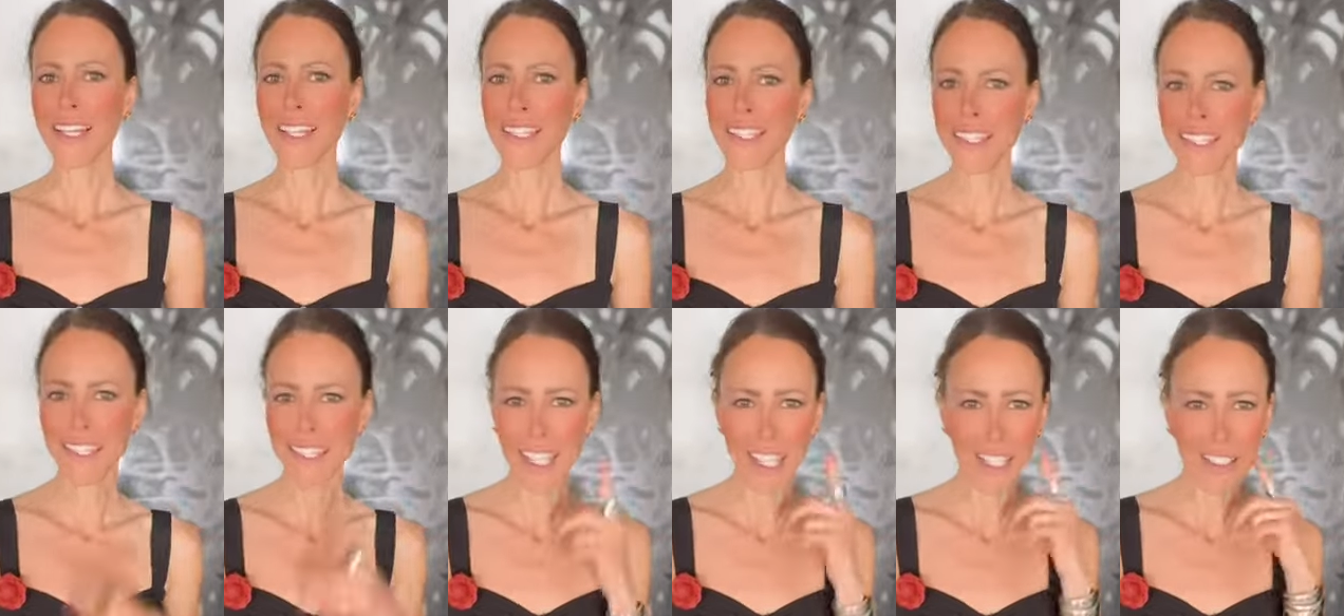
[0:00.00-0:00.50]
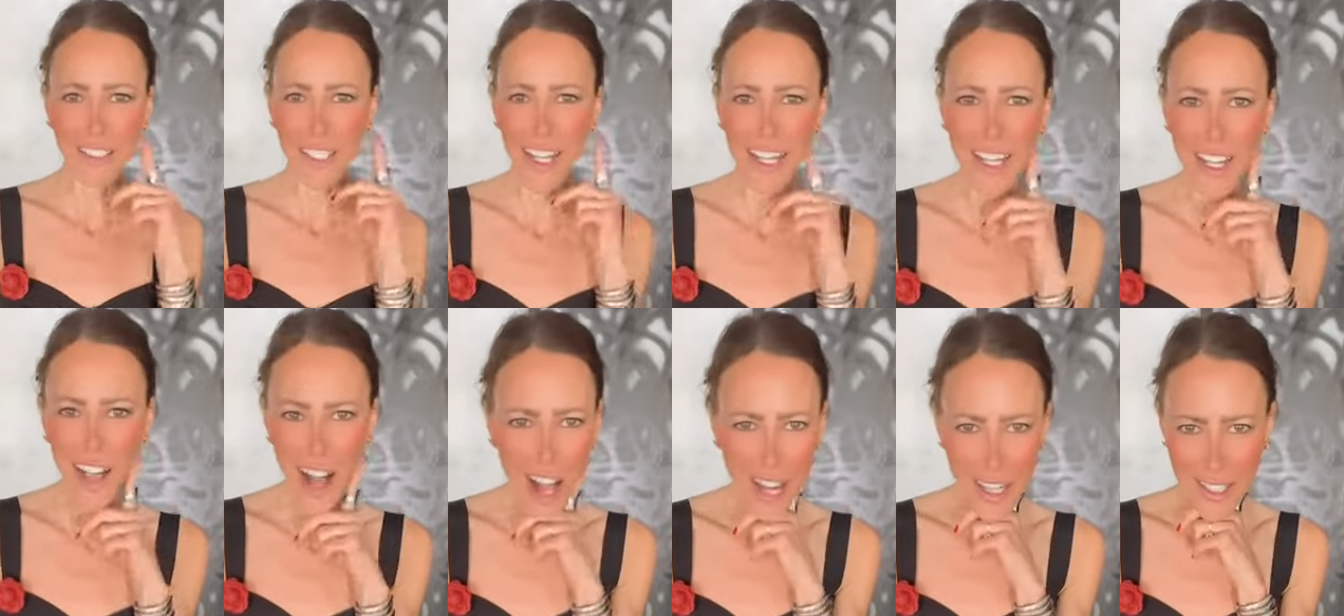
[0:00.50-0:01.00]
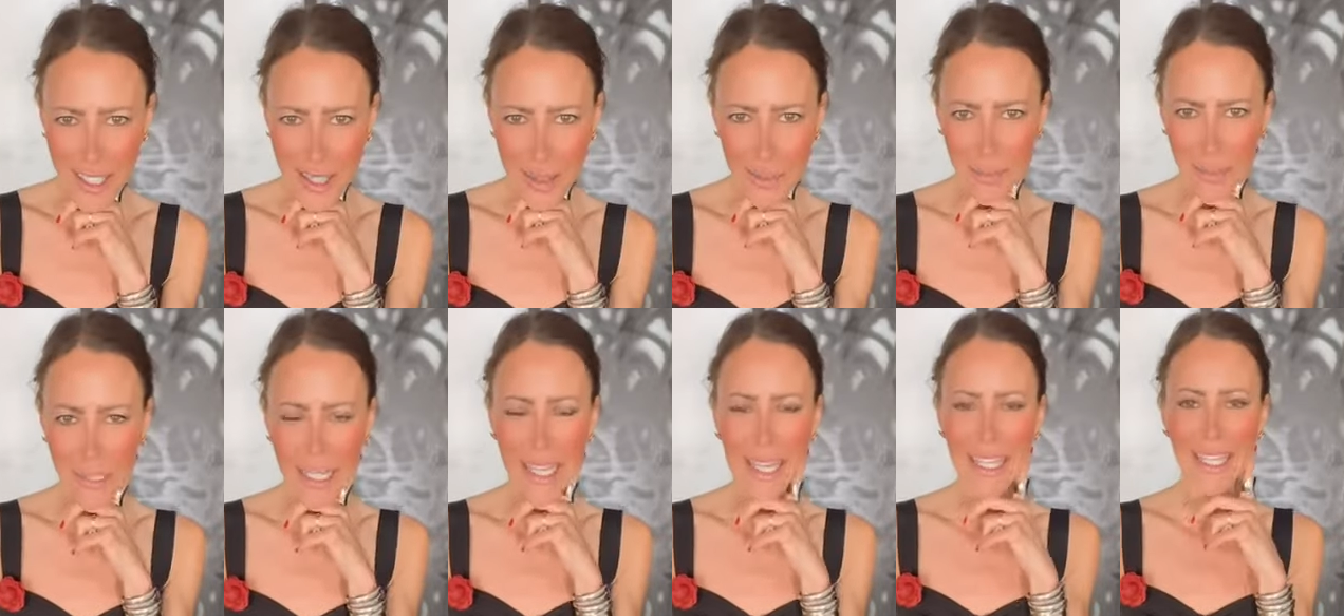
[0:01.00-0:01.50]
considering,
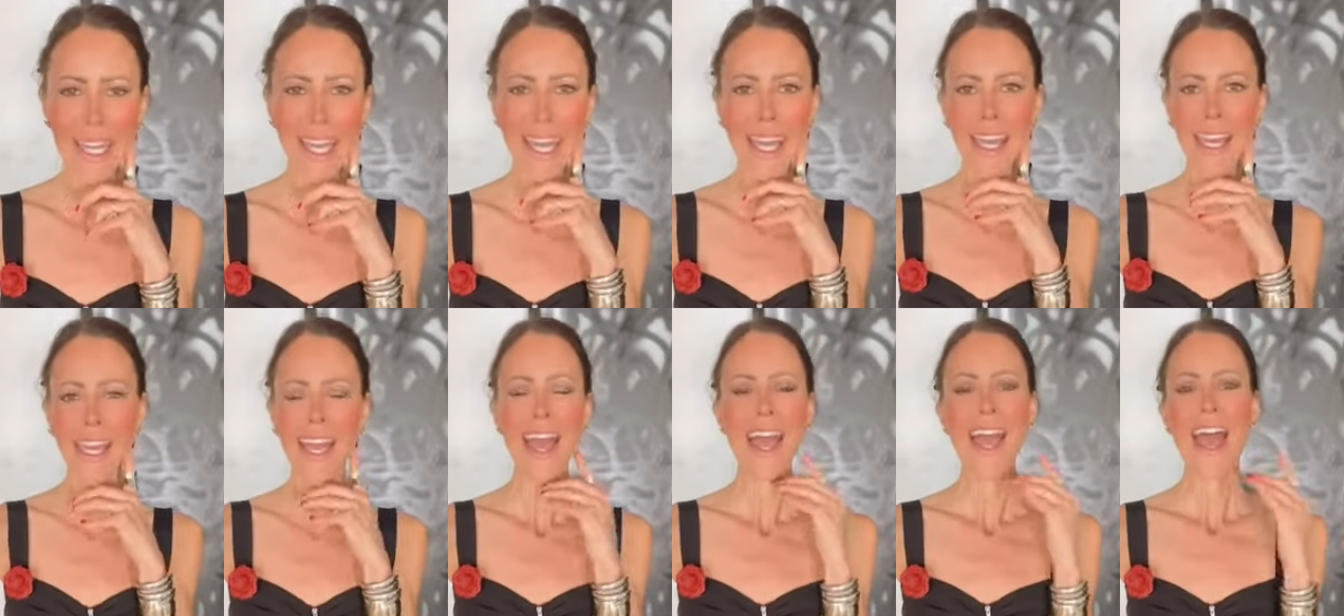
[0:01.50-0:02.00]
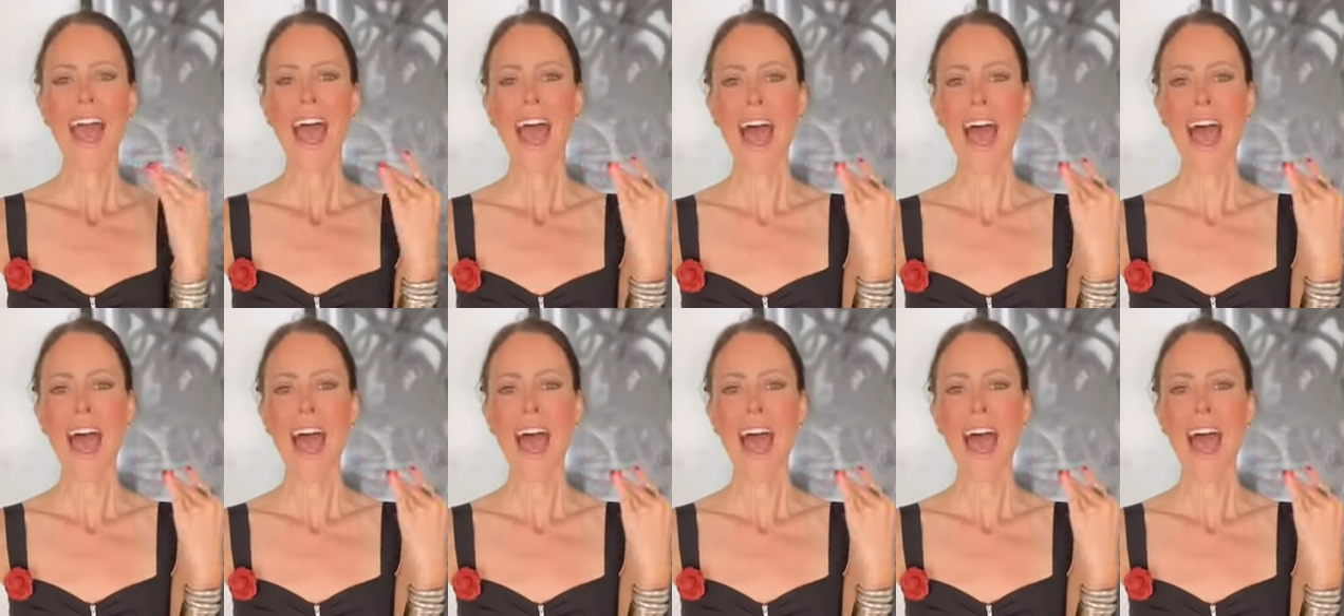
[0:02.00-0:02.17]
contemplating.